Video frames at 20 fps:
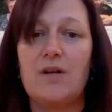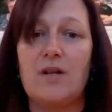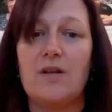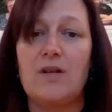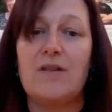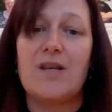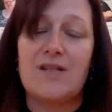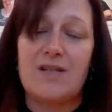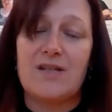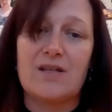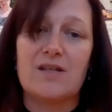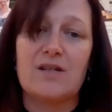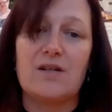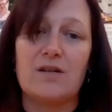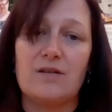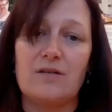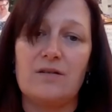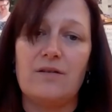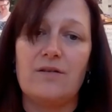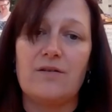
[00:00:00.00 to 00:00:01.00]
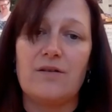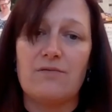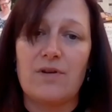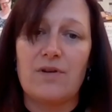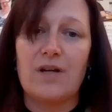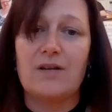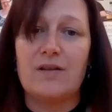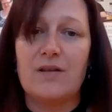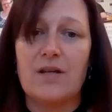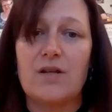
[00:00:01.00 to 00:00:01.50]
this is still the
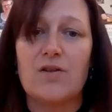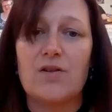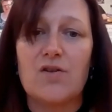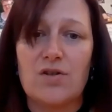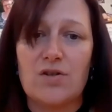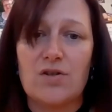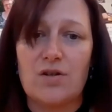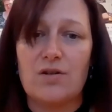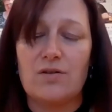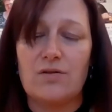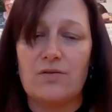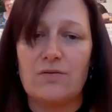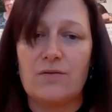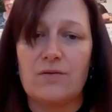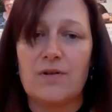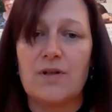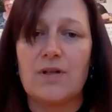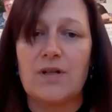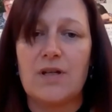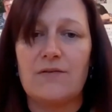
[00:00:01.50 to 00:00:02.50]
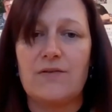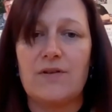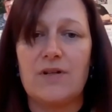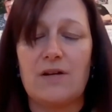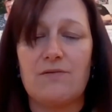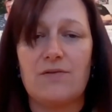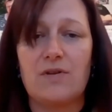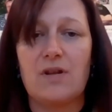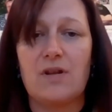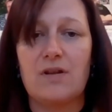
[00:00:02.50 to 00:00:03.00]
right thing to do given
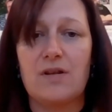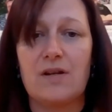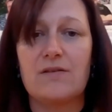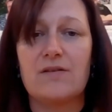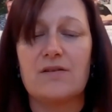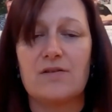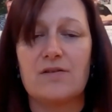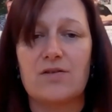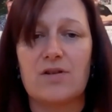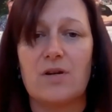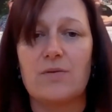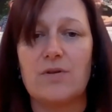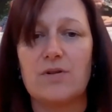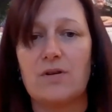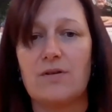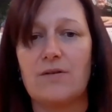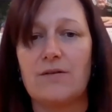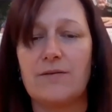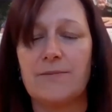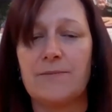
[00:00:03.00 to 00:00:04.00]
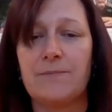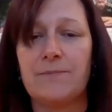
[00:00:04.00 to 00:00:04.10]
everything else that's going on.